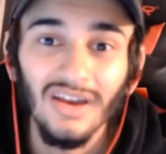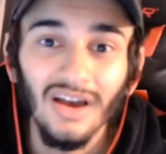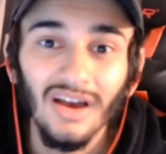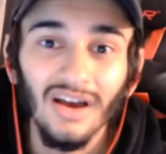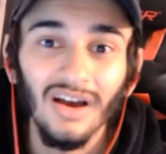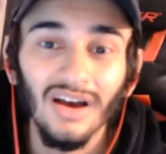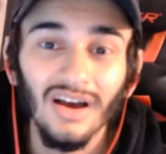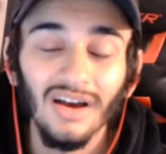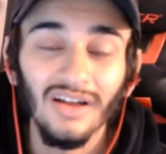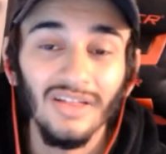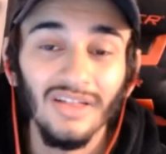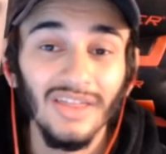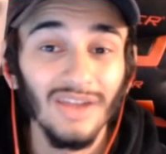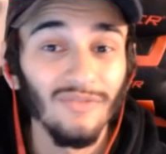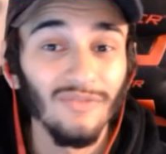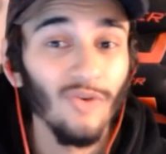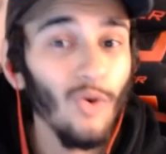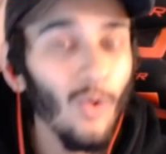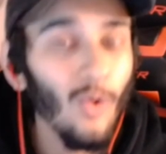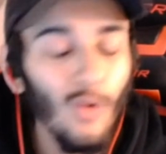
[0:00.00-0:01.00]
that
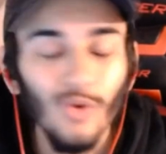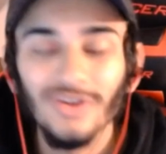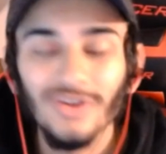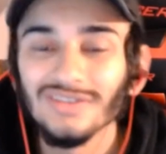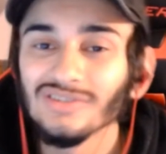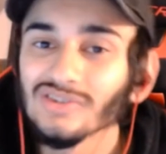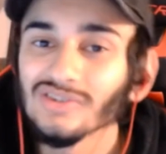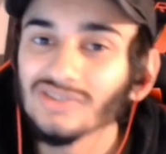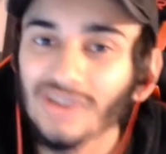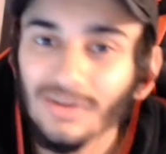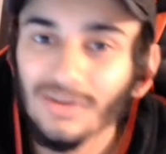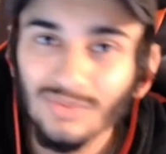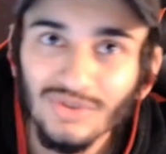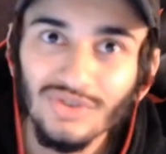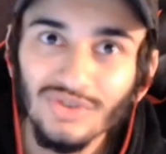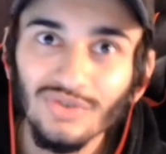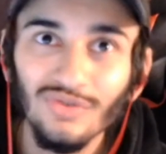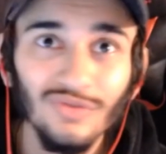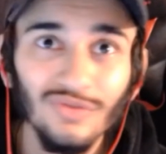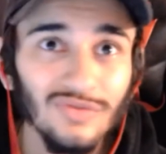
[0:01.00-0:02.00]
I've always looked up
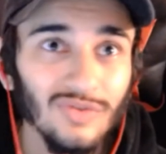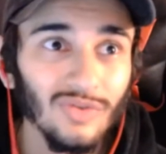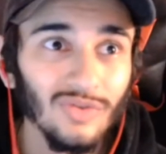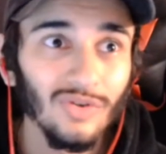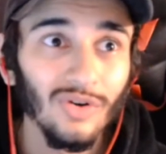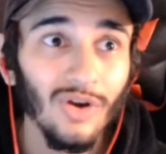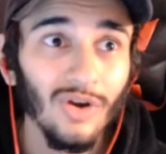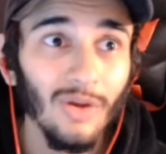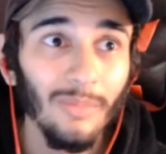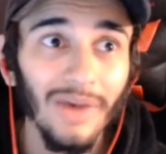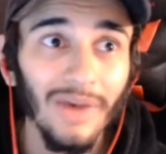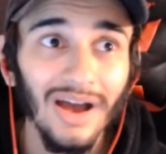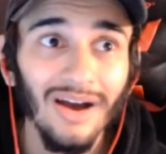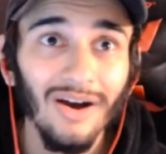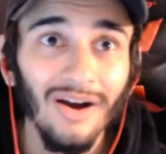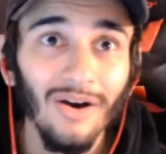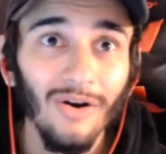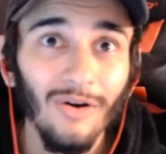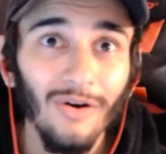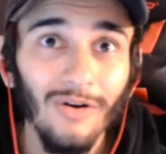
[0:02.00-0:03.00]
to for
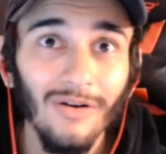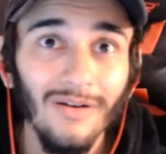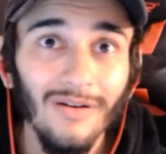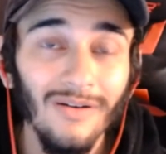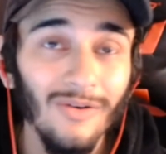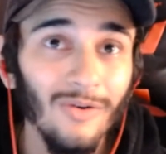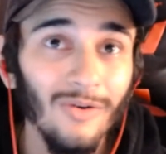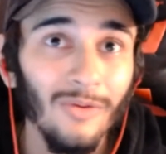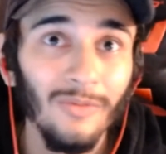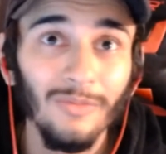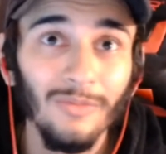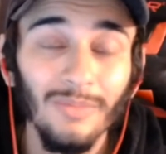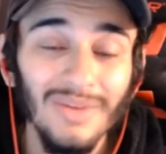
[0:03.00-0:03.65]
about,